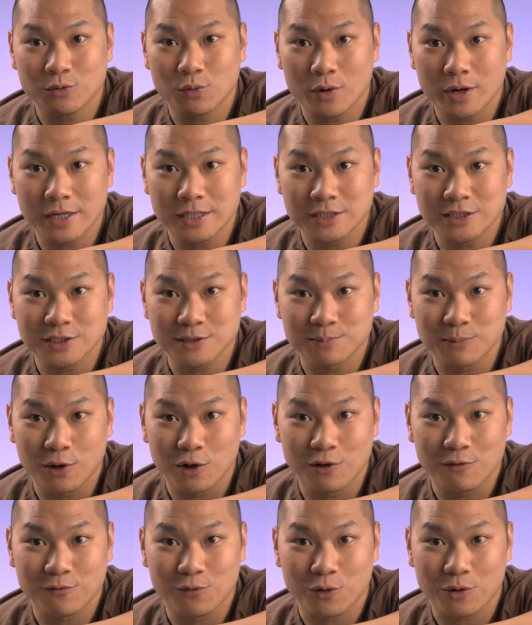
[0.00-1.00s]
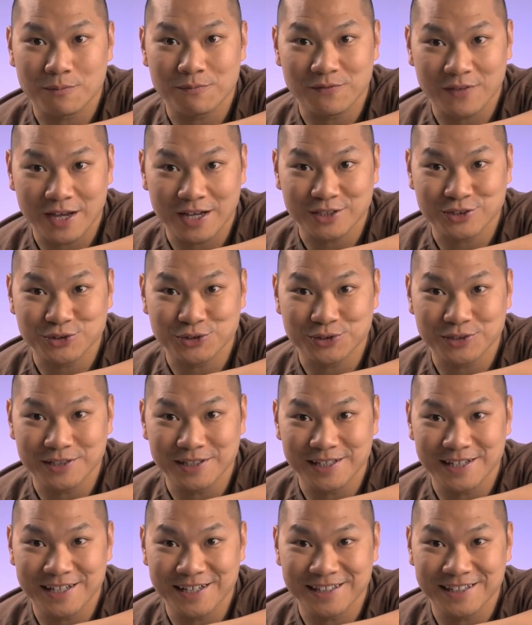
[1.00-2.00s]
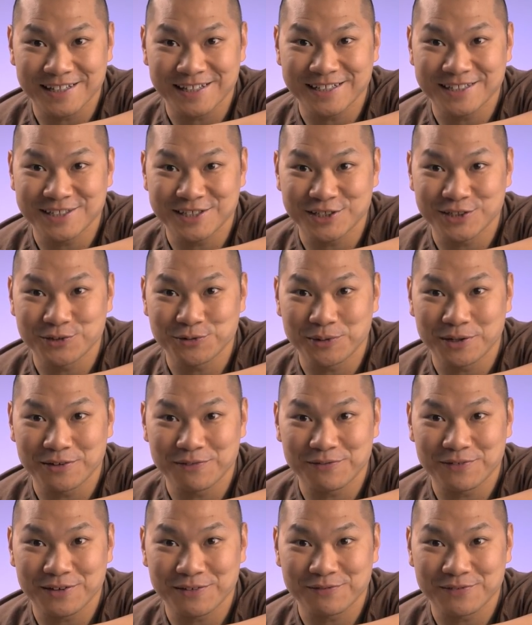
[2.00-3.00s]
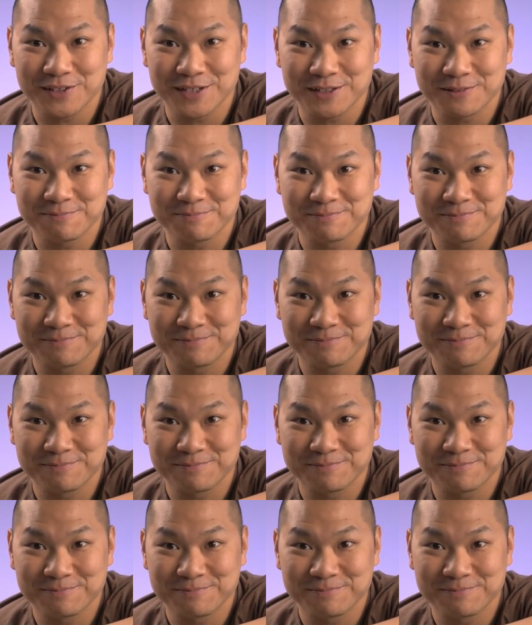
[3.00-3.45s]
quite small form factor Lian Li TU150.